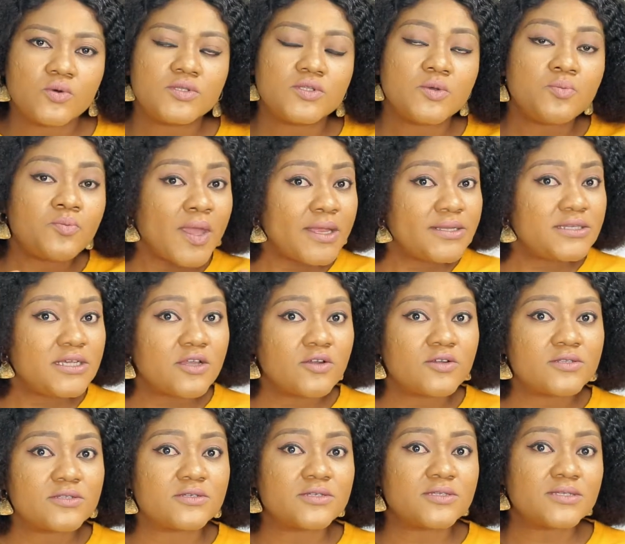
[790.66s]
depending
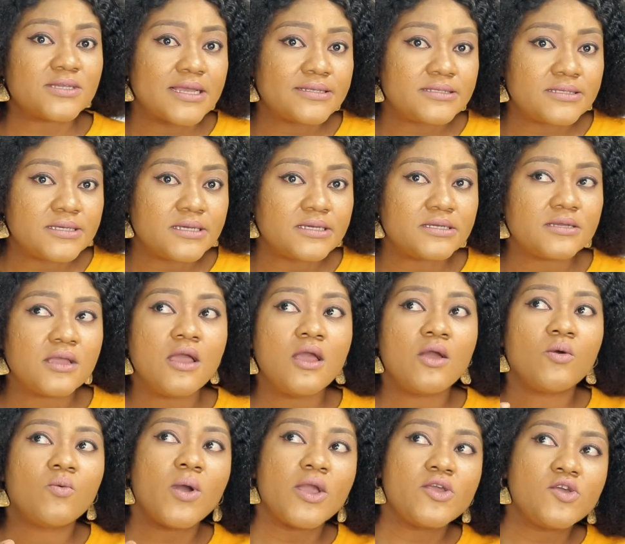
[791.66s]
on the setting
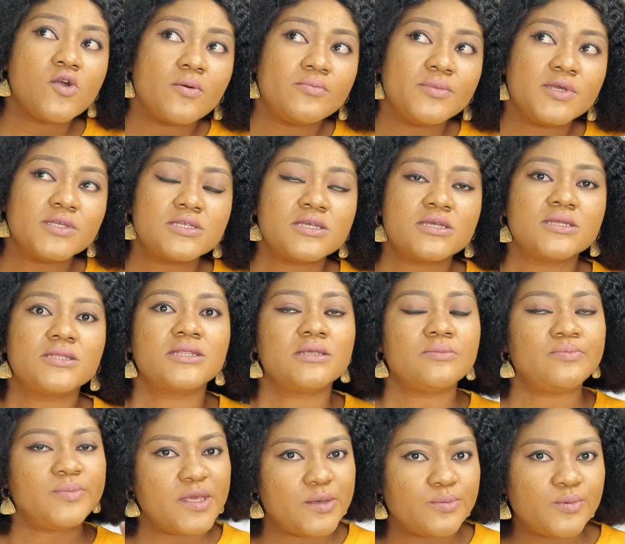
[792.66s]
where you're meeting, the
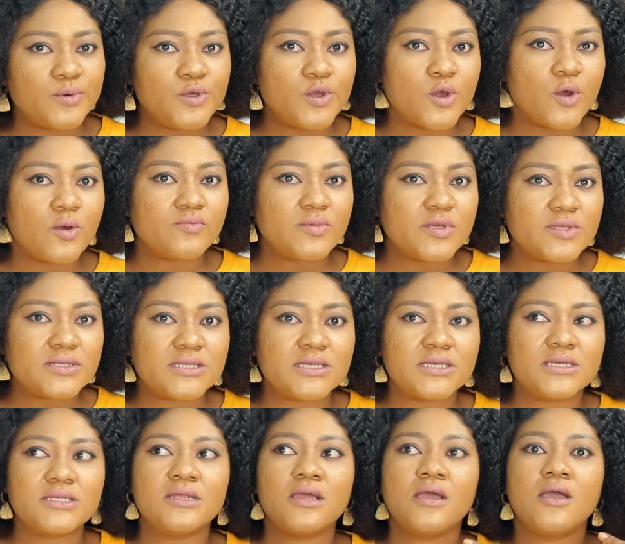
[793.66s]
people you're
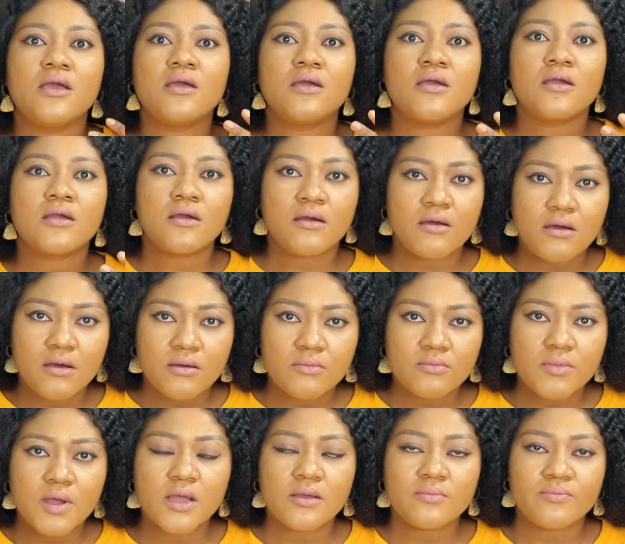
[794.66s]
meeting,
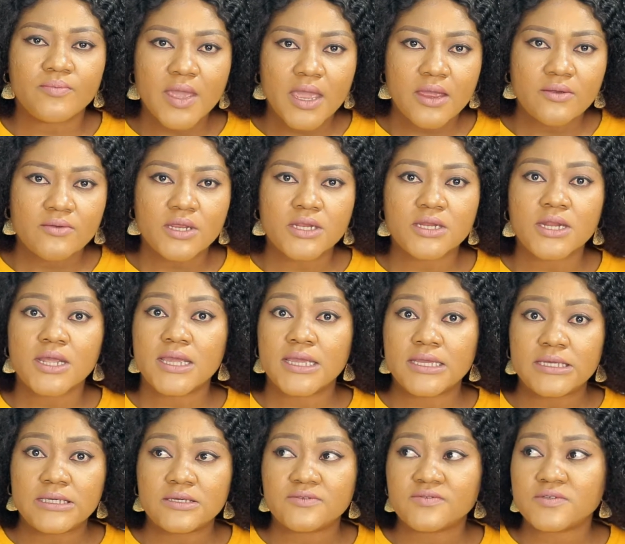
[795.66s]
come bearing a
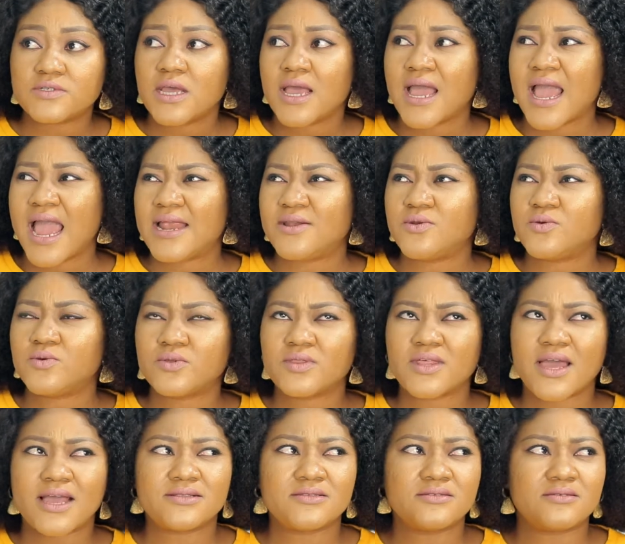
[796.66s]
gift. I know
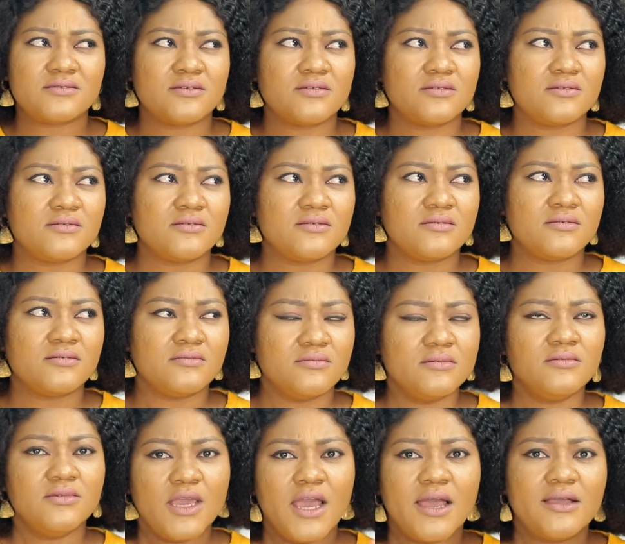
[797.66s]
that,
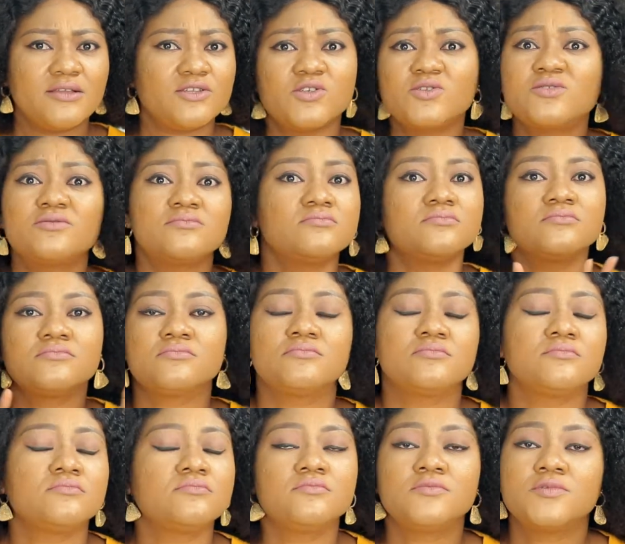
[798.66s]
just
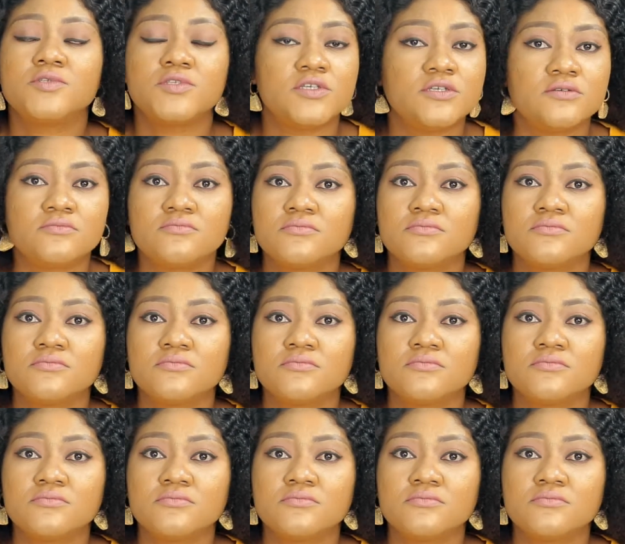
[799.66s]
see,